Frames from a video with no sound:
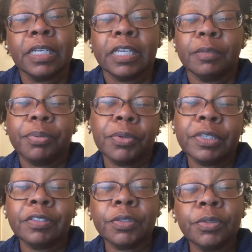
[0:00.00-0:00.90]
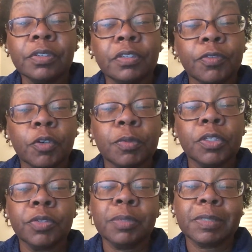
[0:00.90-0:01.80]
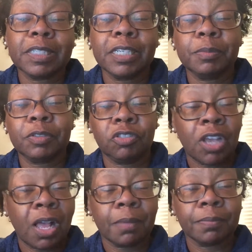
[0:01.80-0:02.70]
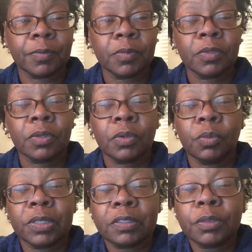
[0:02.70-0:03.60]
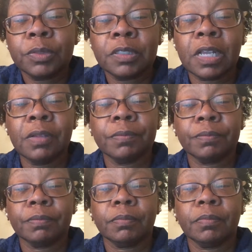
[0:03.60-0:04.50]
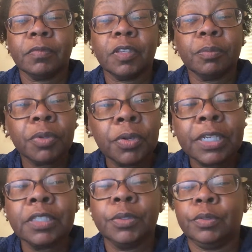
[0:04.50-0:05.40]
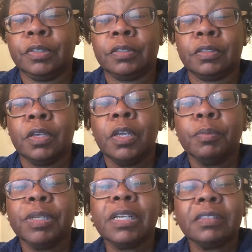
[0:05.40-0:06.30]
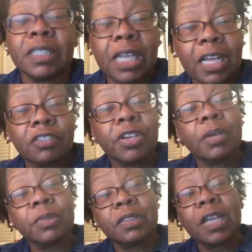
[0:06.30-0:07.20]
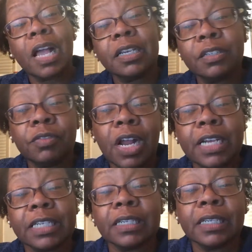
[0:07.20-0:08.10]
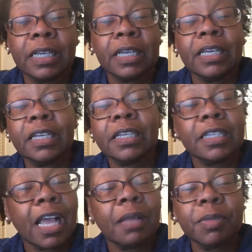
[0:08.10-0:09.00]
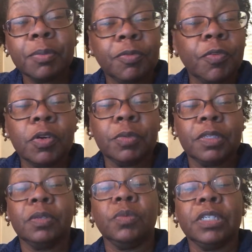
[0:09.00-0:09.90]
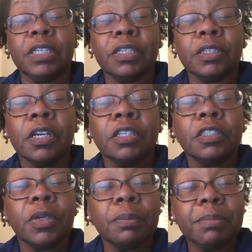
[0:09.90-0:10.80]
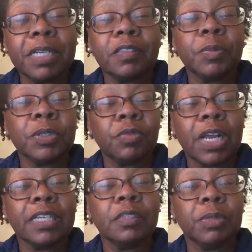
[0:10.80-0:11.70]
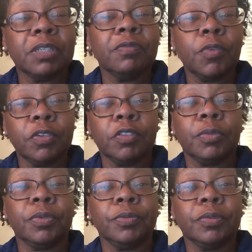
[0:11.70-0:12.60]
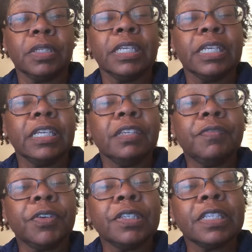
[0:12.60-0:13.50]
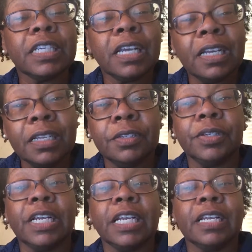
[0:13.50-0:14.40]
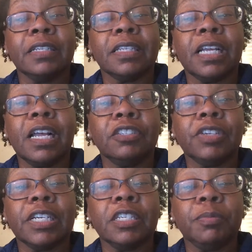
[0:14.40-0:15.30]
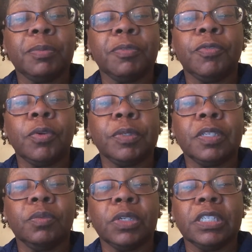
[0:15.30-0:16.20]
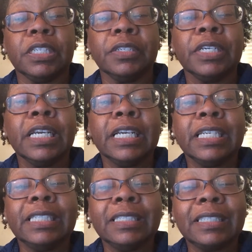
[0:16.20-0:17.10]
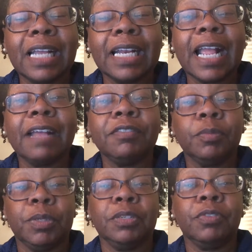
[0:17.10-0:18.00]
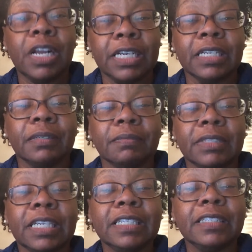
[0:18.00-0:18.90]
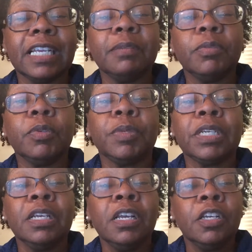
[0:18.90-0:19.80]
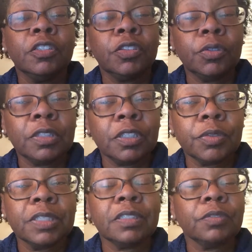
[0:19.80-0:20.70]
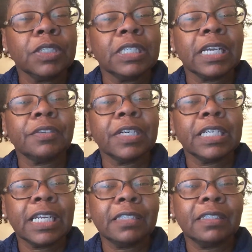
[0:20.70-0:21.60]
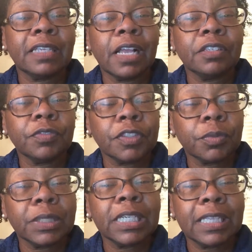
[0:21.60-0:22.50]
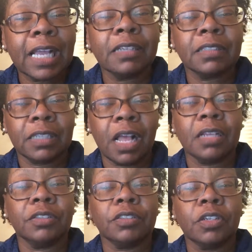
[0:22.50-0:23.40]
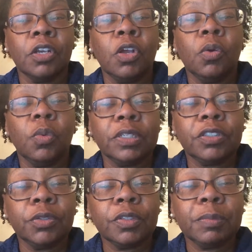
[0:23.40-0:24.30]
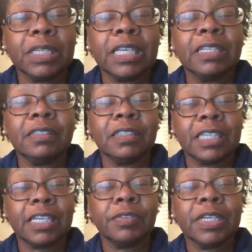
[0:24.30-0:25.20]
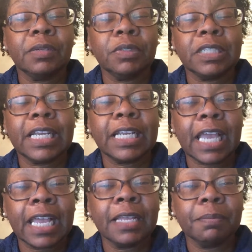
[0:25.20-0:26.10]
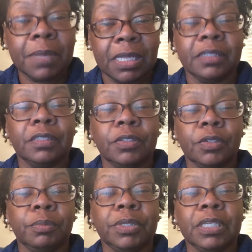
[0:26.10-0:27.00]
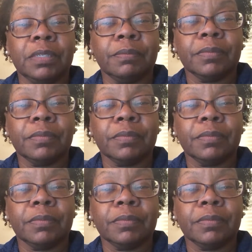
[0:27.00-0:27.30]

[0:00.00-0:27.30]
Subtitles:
Employee sues on the verbal agreement to keep his job. What's the result? The employee loses because the contract was not in writing. It could not be performed within 1 year, so it must be in writing to be enforceable. If, on the other hand, the contract could be performed within 1 year, it does not have to be in writing. An example would be Susan agrees to redecorate Nancy's house for $20,000. Once Susan begins, the decorating will take 8 months to complete.